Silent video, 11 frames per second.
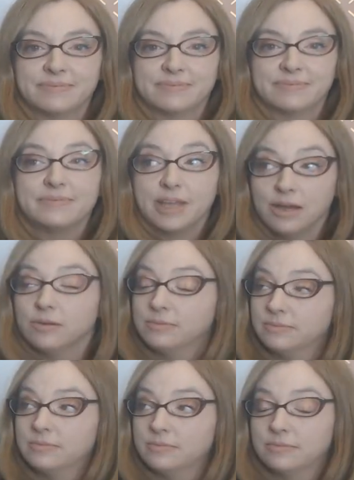
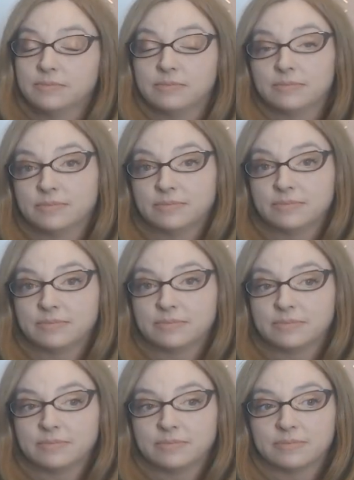
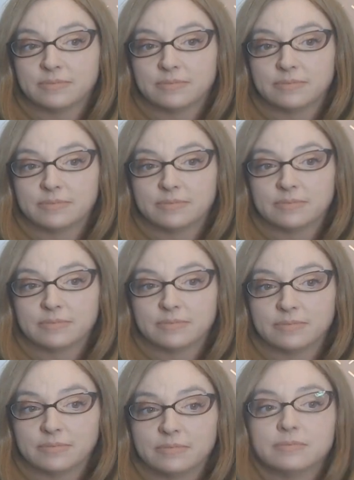
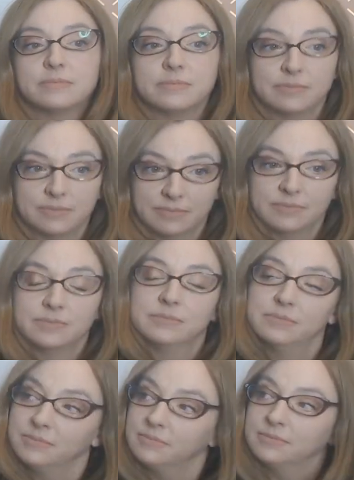
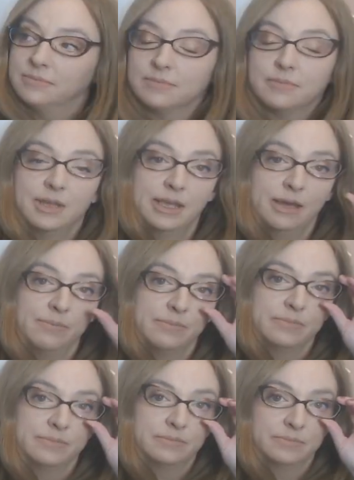
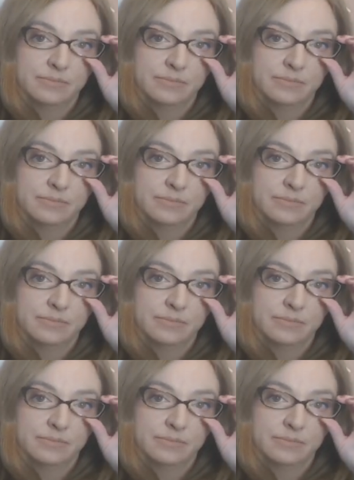[no speech]